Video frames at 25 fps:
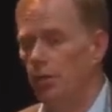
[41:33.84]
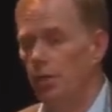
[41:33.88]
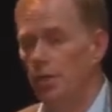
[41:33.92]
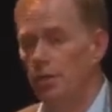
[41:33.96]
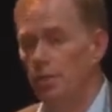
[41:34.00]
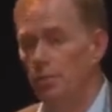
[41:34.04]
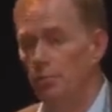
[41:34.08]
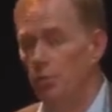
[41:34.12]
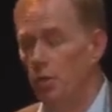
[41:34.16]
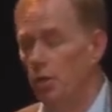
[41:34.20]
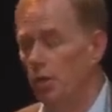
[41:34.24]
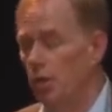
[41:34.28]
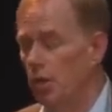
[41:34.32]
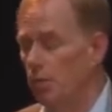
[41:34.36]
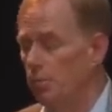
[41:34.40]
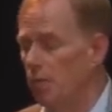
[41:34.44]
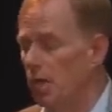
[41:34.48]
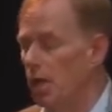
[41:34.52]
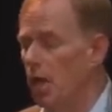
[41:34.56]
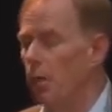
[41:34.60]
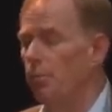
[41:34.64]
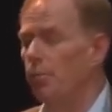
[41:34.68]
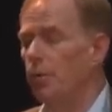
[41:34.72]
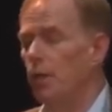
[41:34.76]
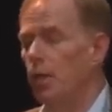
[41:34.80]
There's a book coming
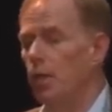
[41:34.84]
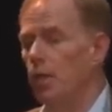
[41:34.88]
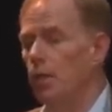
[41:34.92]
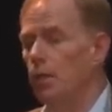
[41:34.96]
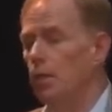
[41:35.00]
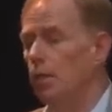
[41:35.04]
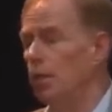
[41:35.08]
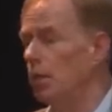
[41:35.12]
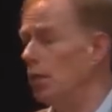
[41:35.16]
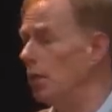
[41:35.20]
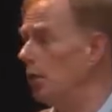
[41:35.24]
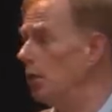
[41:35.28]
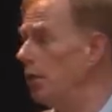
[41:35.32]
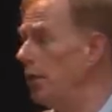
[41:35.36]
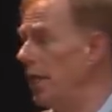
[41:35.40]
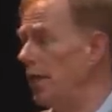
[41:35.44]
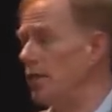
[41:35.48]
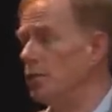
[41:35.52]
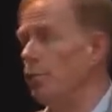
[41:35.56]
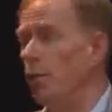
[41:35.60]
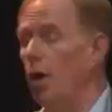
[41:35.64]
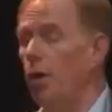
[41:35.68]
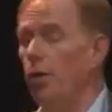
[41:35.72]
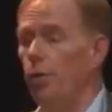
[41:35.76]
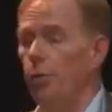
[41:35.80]
up in uh,
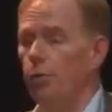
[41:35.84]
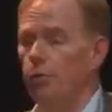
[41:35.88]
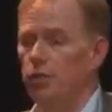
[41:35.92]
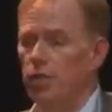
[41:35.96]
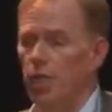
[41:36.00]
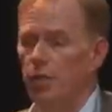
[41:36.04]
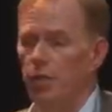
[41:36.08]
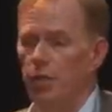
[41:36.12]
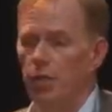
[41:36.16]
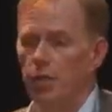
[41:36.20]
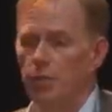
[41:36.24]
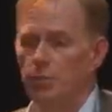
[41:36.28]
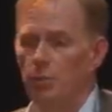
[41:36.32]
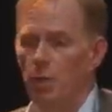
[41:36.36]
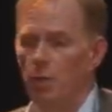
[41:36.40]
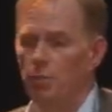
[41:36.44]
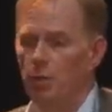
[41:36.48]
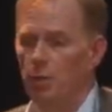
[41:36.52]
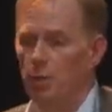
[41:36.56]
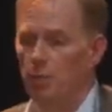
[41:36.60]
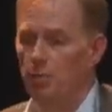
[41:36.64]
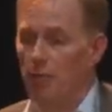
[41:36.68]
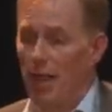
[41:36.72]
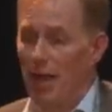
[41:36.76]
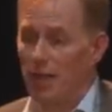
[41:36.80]
next month, which I think is
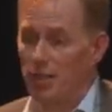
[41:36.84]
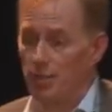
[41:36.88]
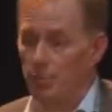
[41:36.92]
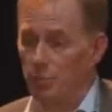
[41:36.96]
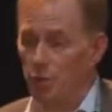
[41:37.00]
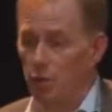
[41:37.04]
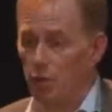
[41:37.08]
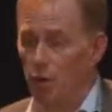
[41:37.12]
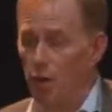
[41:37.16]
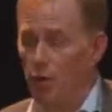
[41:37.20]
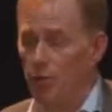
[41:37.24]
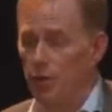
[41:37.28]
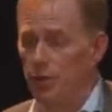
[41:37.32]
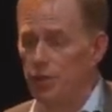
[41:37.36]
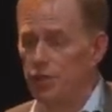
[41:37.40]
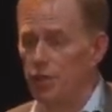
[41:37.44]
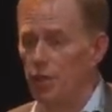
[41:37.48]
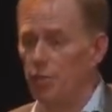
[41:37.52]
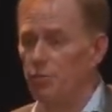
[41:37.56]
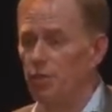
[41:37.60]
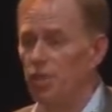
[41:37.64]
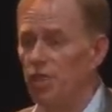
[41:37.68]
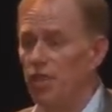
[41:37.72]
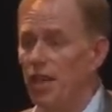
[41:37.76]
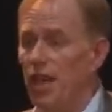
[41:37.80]
probably the best book on this
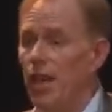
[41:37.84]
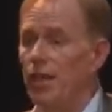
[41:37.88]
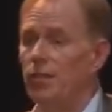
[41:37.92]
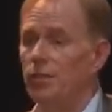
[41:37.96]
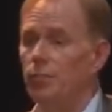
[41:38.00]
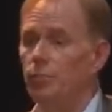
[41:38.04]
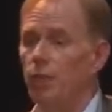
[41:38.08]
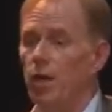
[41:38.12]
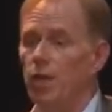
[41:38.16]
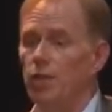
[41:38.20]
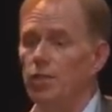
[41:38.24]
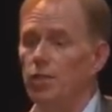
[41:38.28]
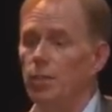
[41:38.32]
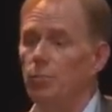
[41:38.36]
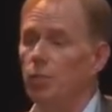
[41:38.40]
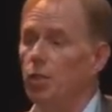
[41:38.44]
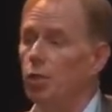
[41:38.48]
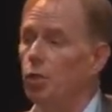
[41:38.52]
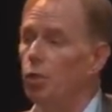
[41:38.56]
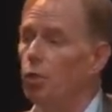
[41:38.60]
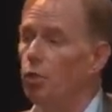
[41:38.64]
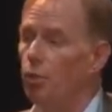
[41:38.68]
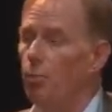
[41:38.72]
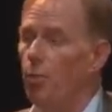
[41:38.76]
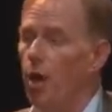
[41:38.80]
subject yet, by somebody
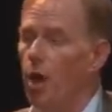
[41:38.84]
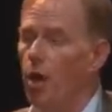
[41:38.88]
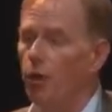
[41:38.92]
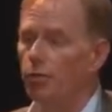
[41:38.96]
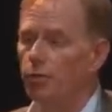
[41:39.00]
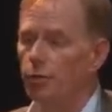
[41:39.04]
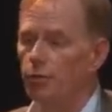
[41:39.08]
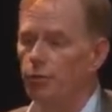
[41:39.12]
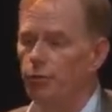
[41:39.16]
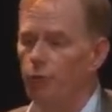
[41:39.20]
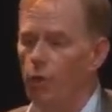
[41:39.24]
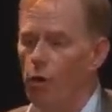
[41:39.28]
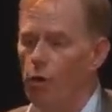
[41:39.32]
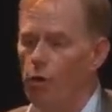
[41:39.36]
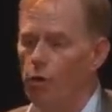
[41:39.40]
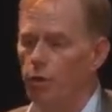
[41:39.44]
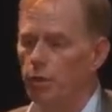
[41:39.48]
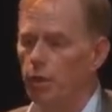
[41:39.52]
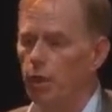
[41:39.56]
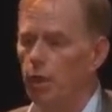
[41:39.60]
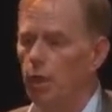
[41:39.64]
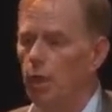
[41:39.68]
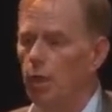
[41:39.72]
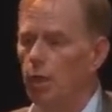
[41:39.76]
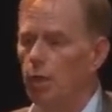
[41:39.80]
called Martin
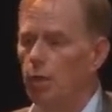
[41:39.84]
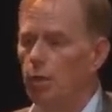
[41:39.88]
Ford,